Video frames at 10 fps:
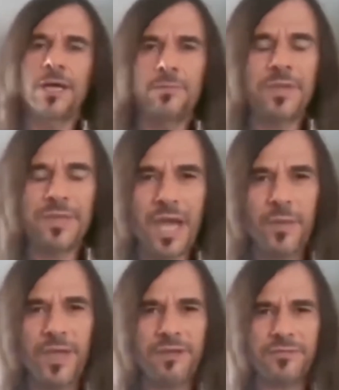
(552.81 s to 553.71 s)
But now
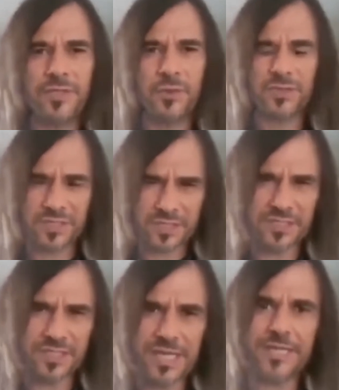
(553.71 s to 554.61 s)
we have the tools to
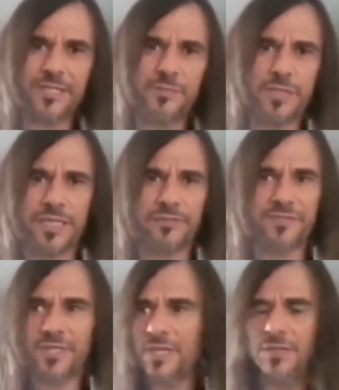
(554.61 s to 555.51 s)
see his beliefs,